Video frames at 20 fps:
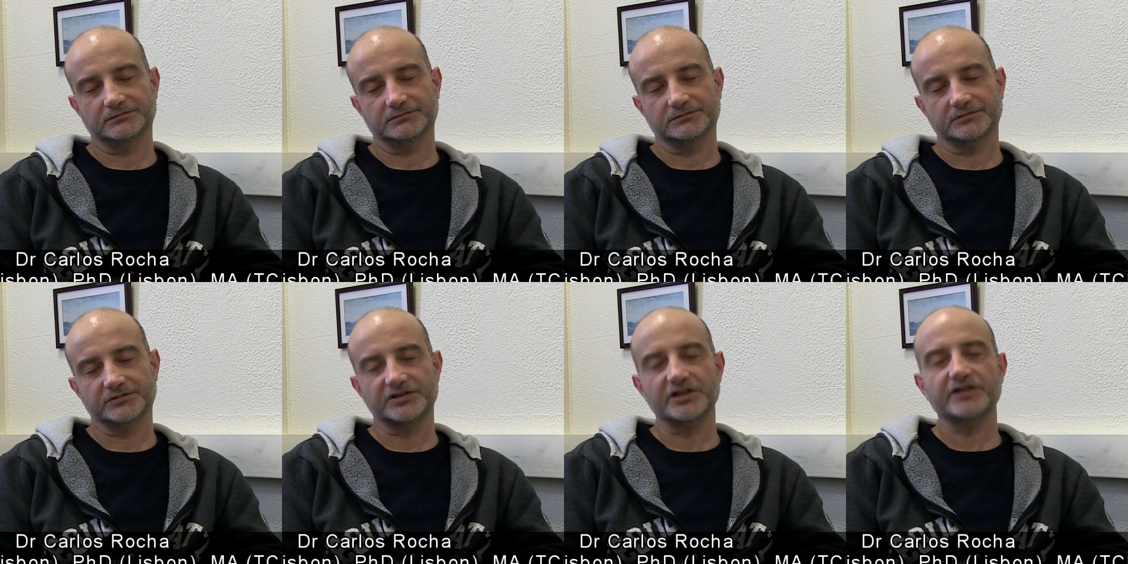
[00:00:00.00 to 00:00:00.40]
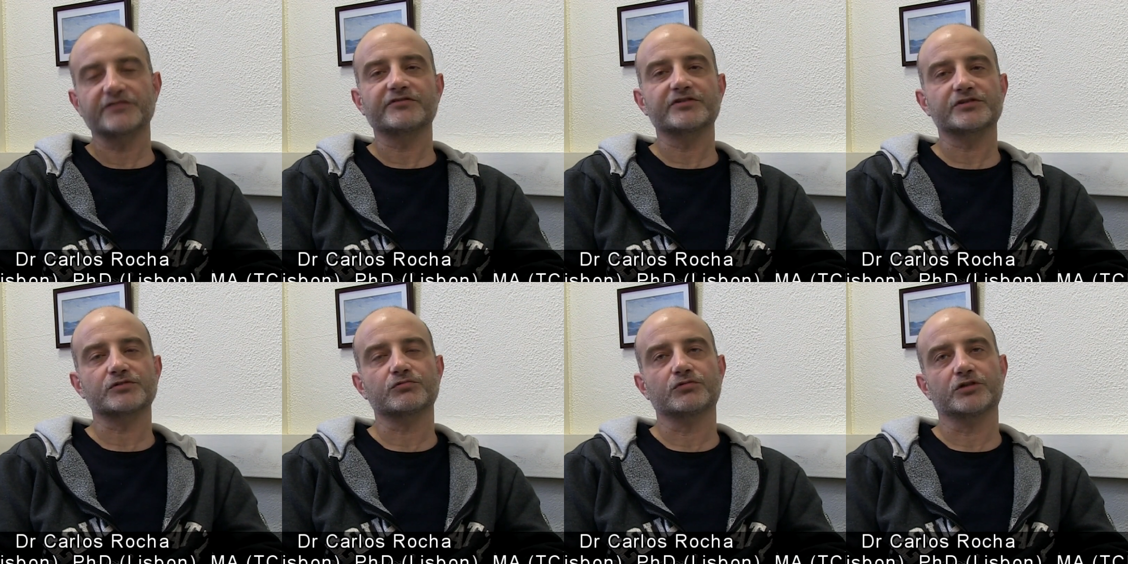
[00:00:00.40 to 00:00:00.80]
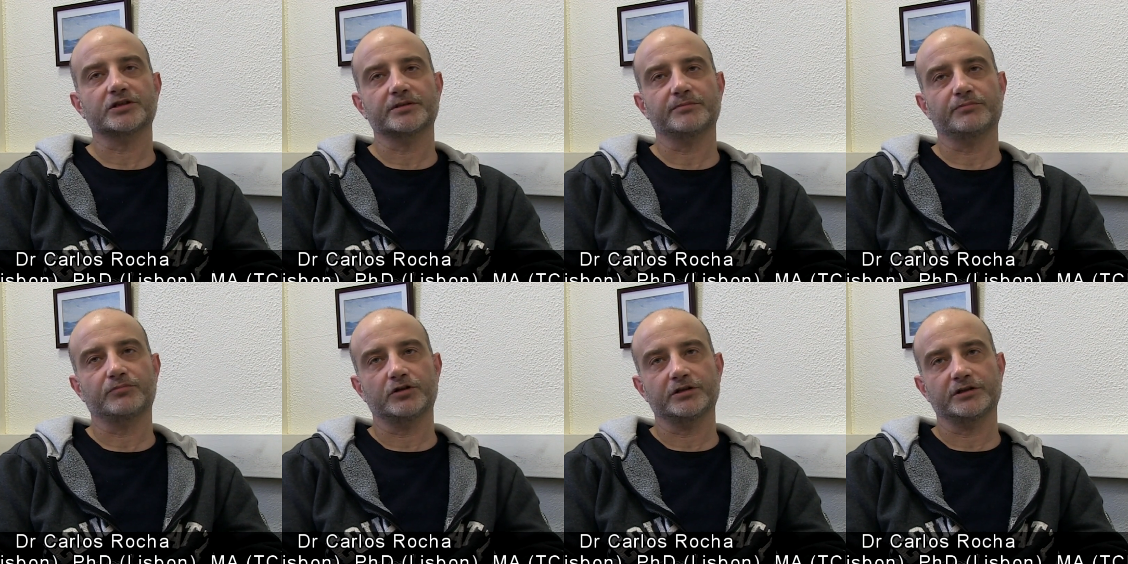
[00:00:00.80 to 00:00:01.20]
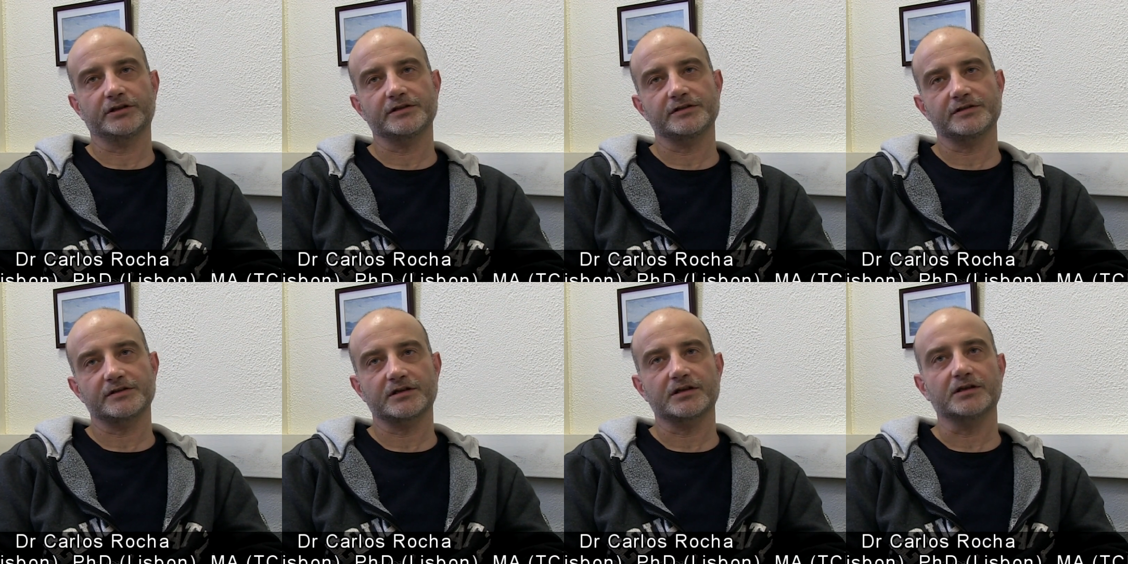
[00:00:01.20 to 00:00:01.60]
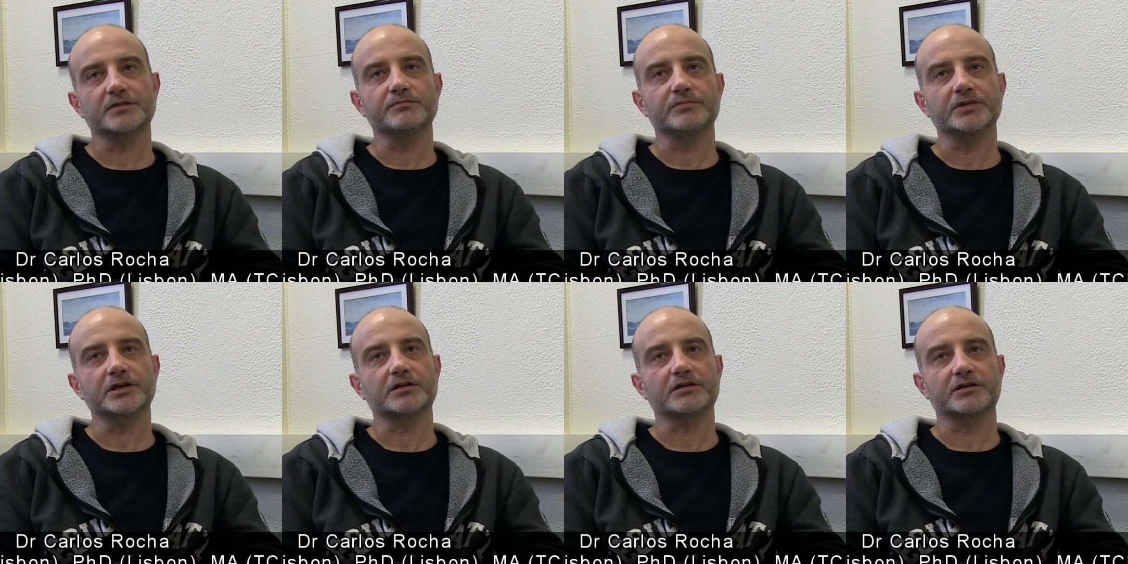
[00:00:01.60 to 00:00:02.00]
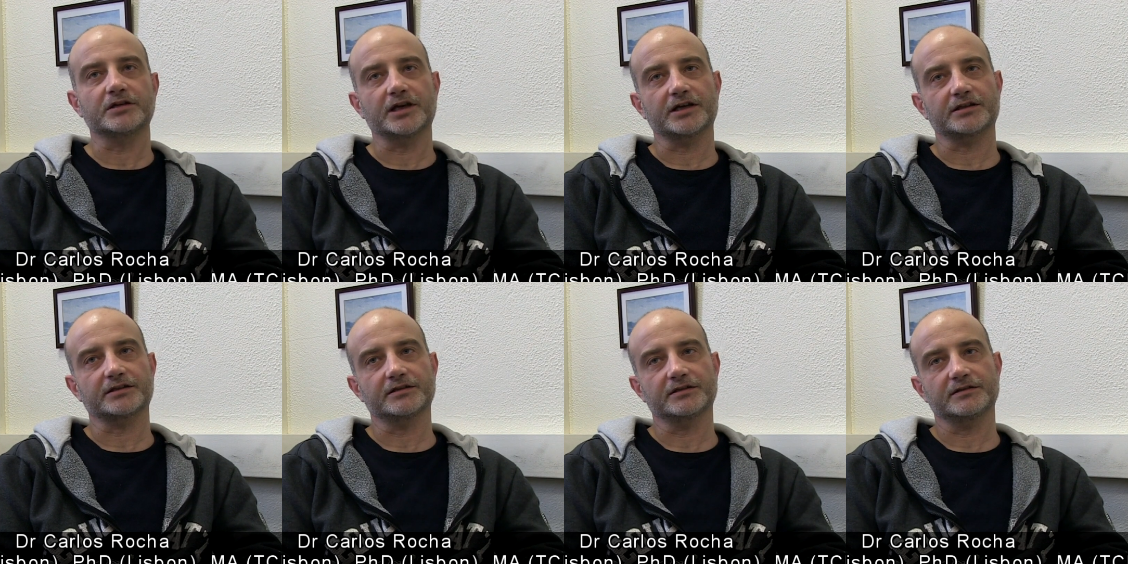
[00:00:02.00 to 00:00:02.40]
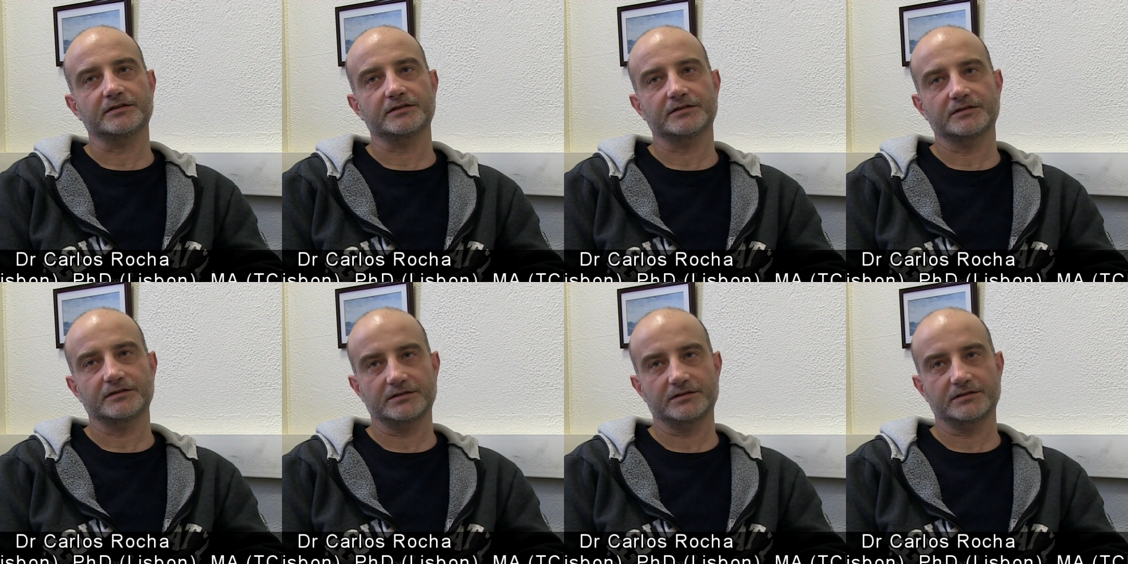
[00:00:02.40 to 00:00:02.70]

surface water bodies can be connected